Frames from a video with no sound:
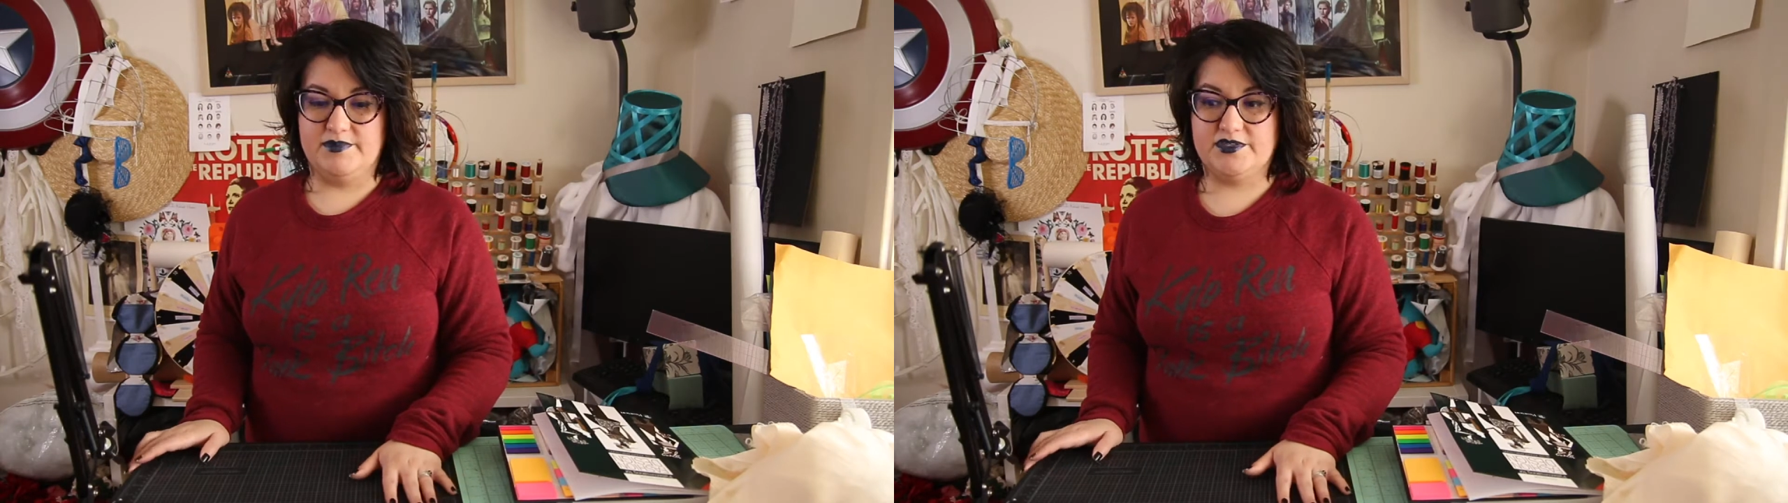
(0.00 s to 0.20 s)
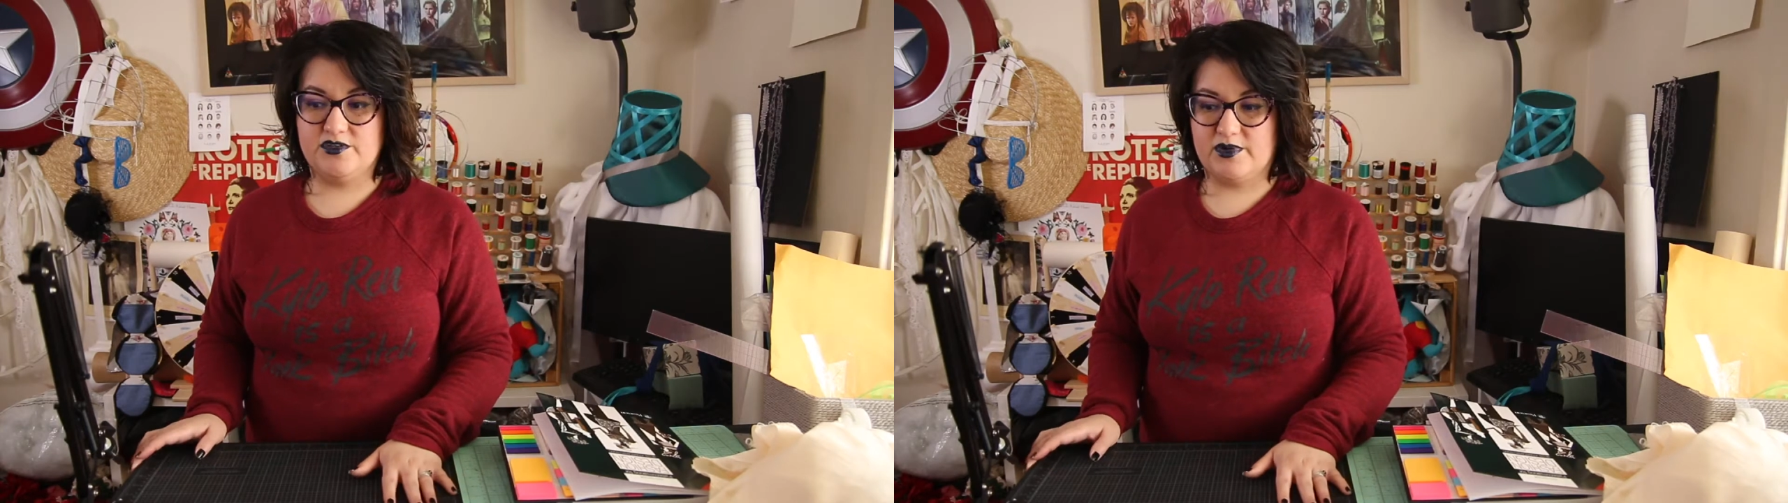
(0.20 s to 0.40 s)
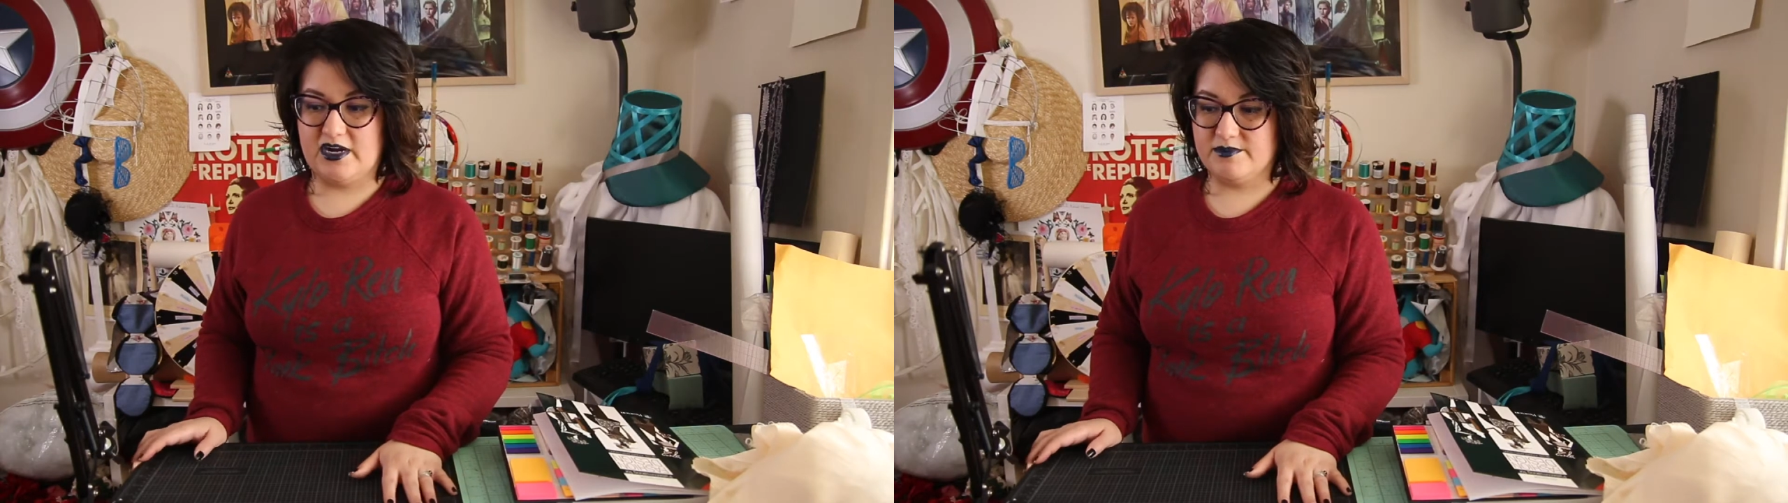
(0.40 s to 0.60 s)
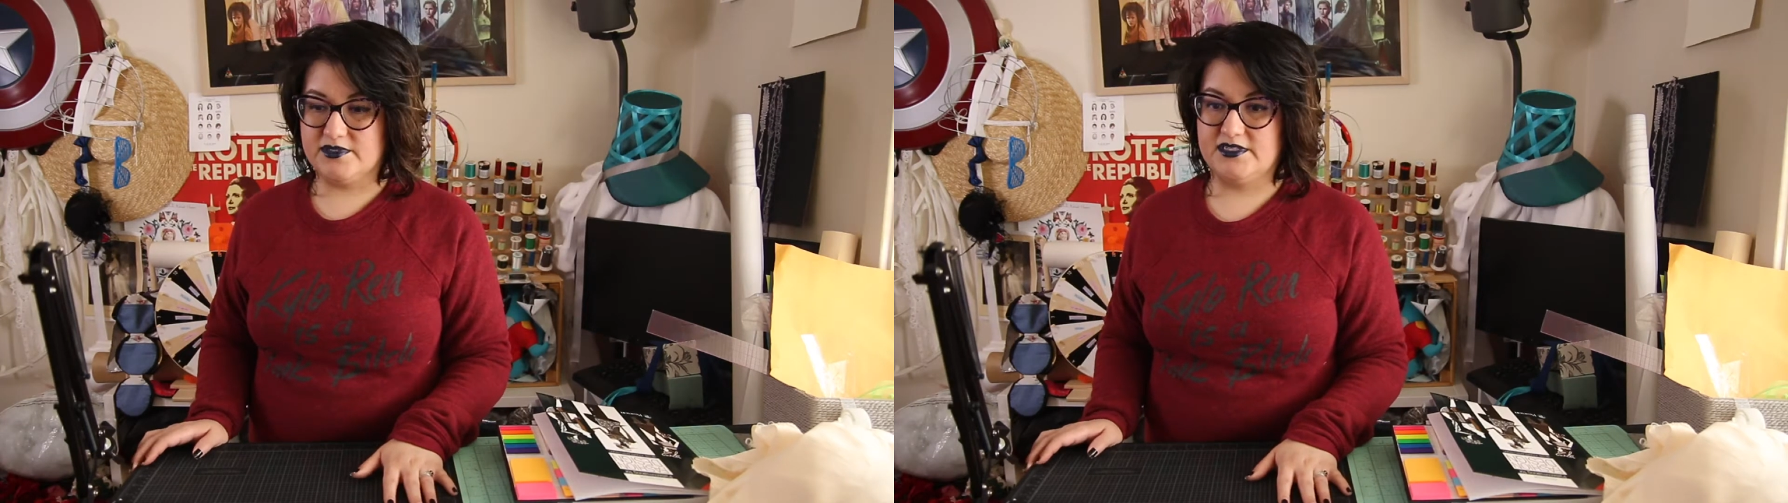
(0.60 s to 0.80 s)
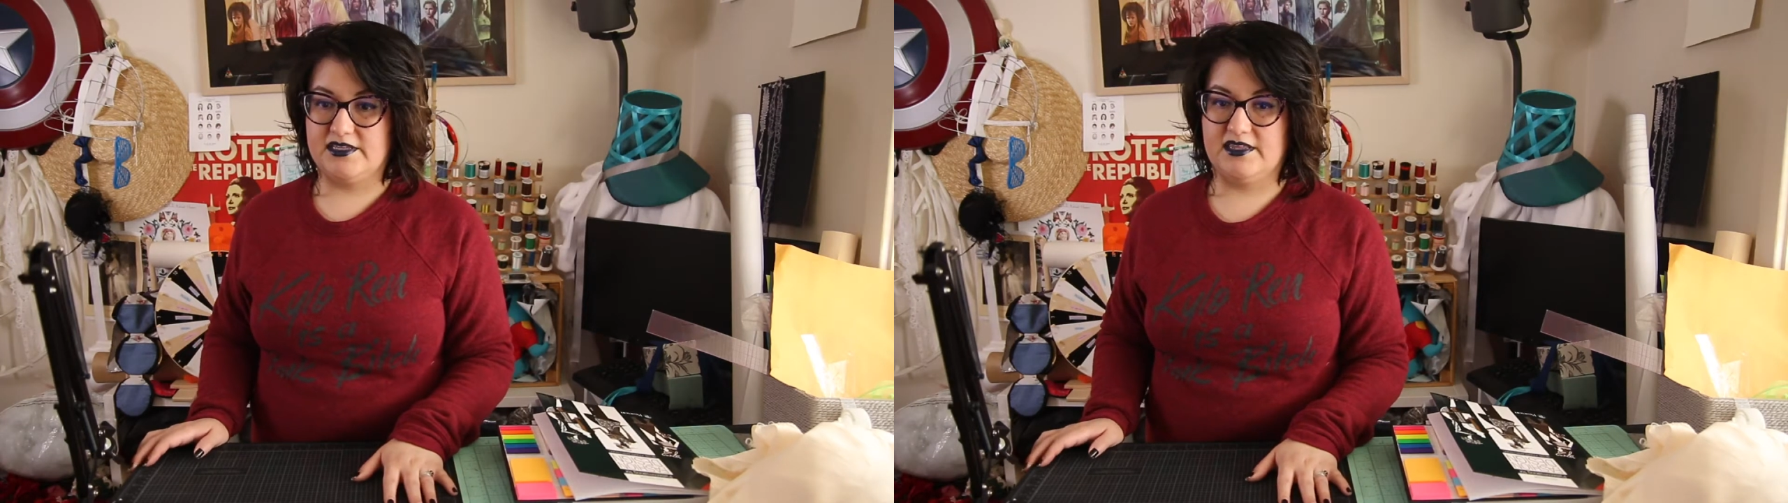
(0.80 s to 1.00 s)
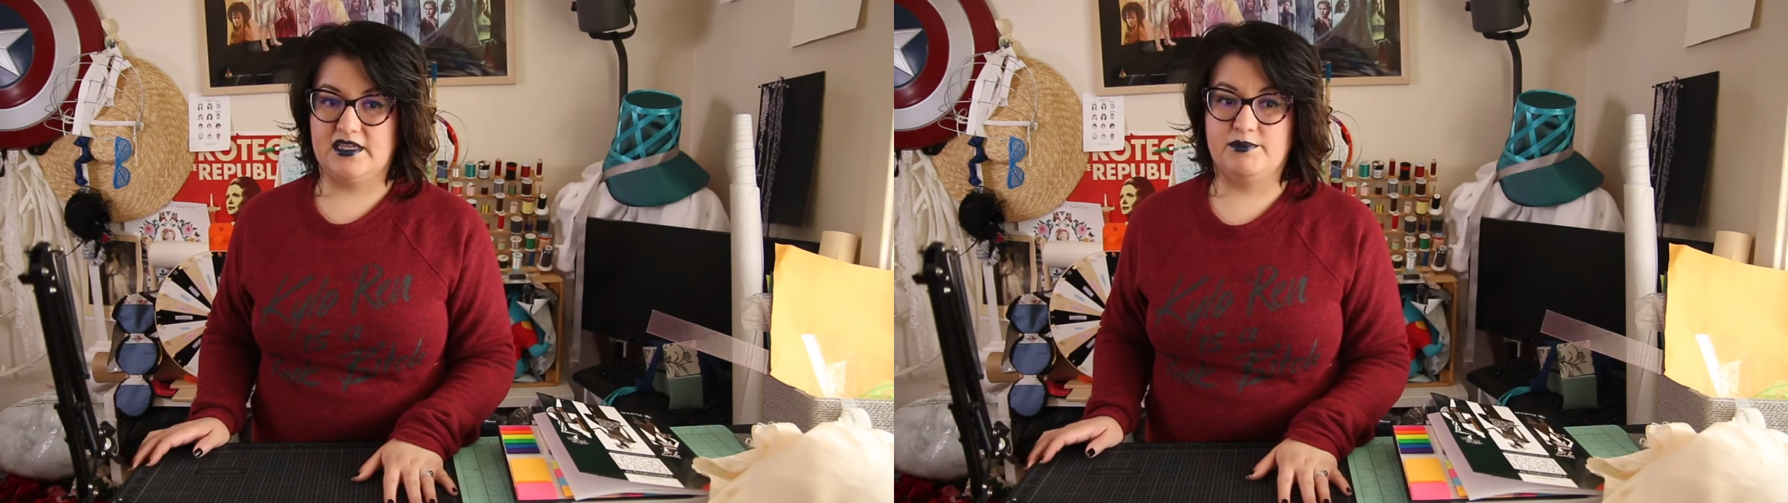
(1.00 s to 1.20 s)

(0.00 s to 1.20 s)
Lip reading: This is 100% I think